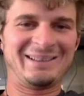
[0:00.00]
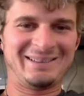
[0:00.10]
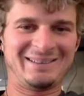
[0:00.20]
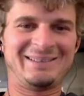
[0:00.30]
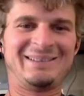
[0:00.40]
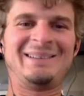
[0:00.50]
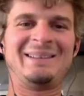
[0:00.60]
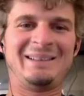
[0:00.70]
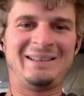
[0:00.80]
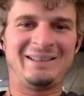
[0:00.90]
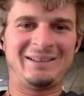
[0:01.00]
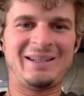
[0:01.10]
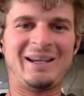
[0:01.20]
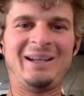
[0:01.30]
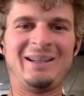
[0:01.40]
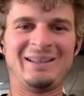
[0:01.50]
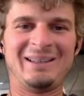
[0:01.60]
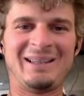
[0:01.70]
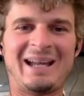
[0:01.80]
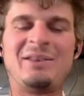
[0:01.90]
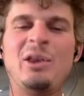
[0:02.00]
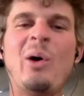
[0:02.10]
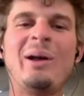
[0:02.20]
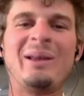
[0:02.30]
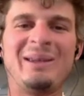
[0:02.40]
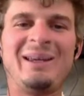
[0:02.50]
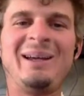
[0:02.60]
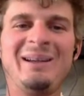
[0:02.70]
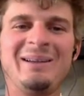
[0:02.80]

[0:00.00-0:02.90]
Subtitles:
or something at the movie theater. Yeah. It's like... Yeah.